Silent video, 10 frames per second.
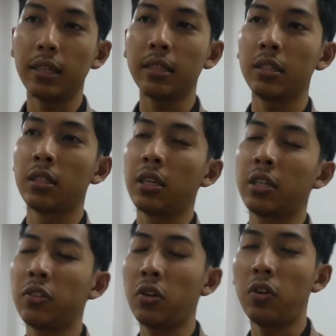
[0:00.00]
this is the
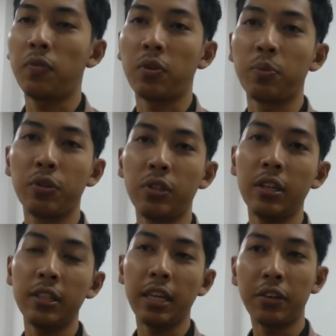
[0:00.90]
history of
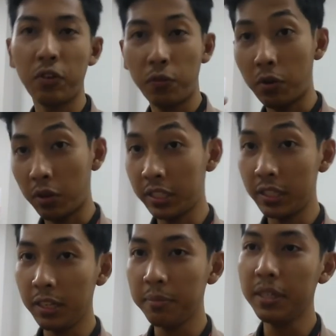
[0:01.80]
computer. Thank you for
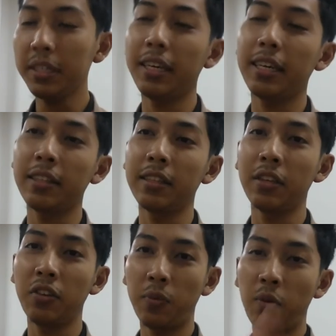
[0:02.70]
listening me and
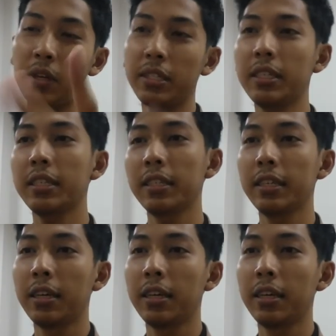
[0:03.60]
thank you for watching.